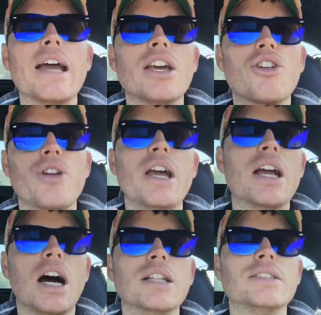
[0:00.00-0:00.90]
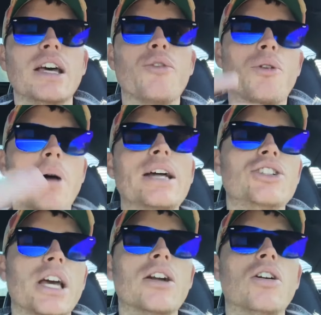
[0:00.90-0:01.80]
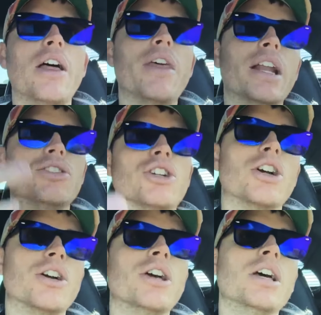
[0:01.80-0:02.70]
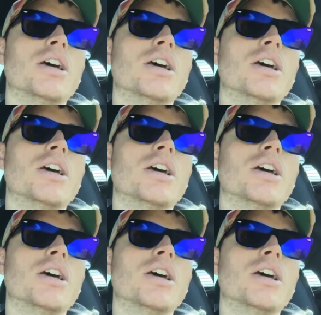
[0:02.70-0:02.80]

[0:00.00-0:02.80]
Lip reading: create content for my channel, and then in turn